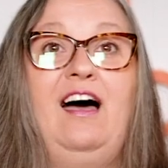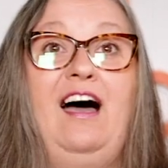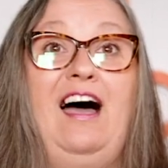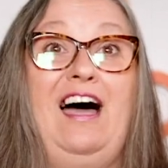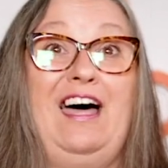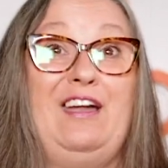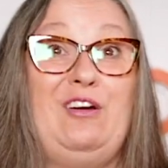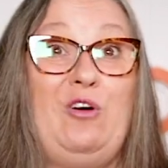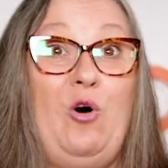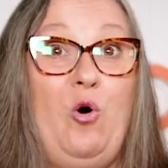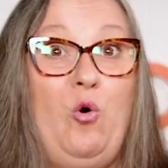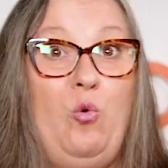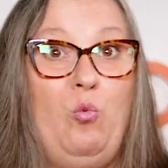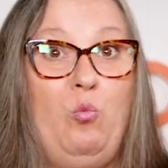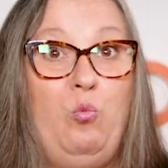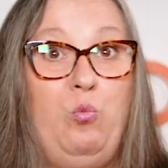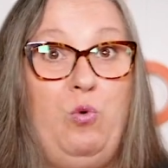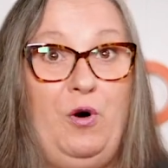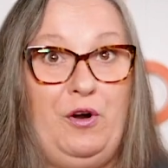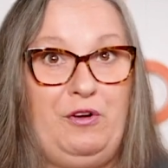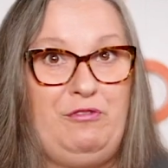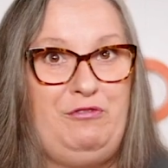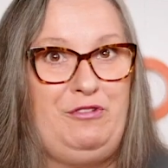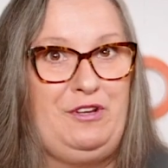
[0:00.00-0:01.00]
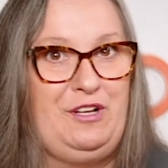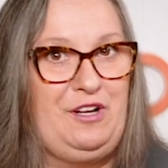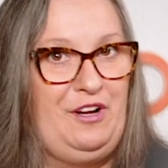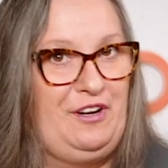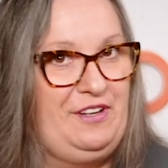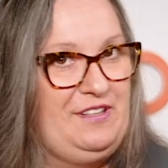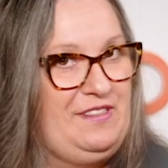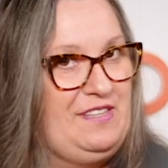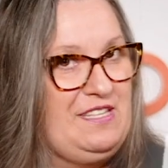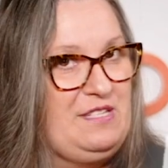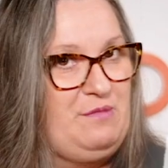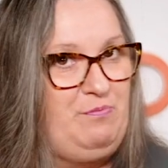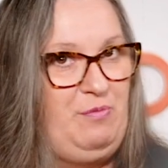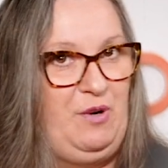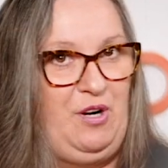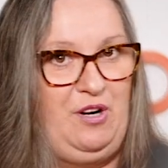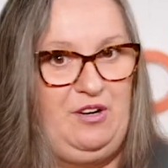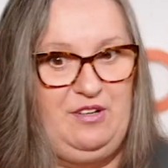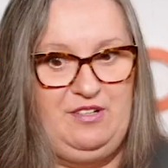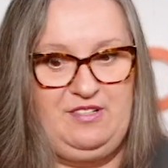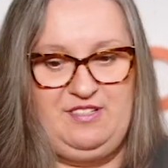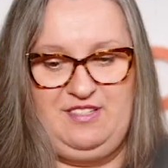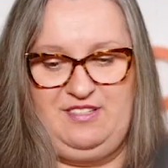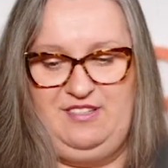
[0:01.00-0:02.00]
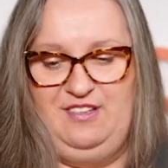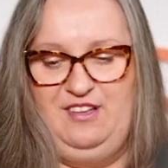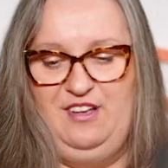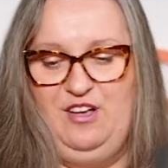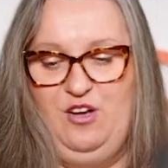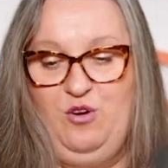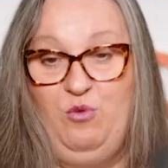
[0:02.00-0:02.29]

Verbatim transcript: and what have we got in this box?